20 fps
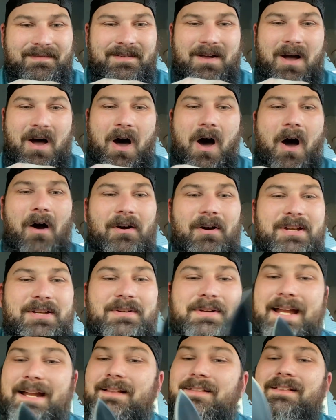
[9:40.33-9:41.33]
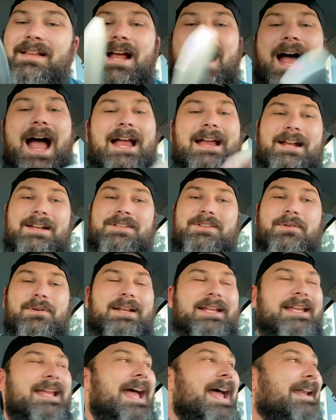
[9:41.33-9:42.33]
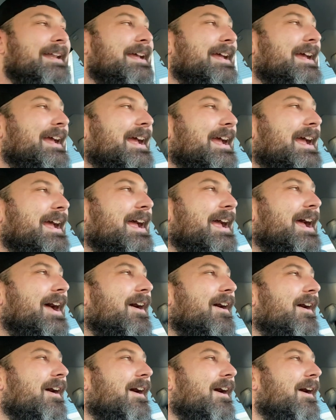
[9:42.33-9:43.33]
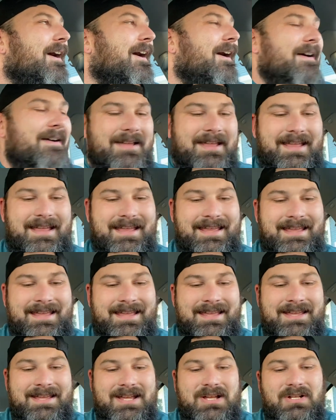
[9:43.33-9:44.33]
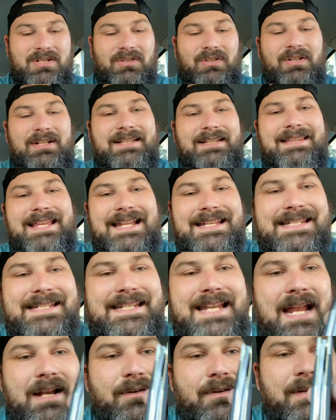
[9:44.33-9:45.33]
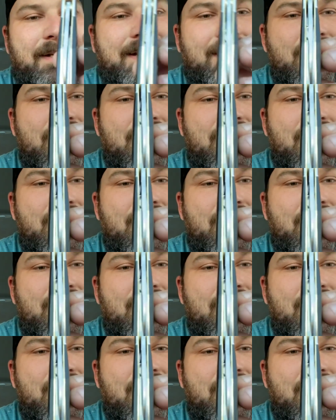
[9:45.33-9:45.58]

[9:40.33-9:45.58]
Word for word: Oh, are you kidding? I got to do it again. Oh, look at that centering.